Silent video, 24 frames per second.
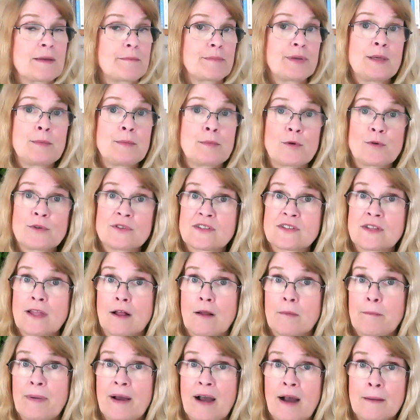people will
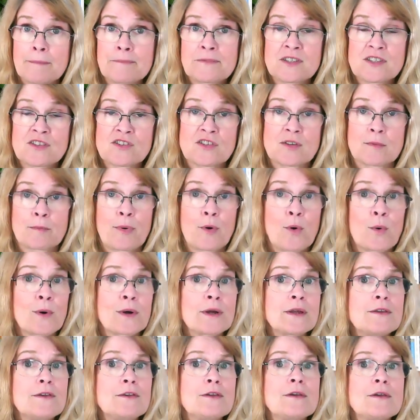step up to
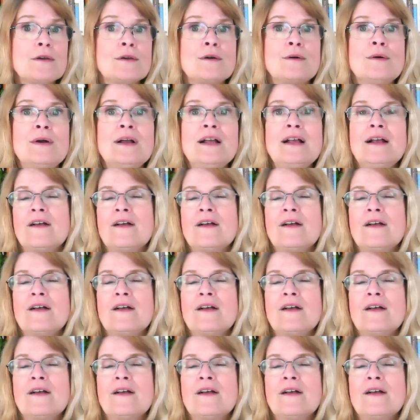support you,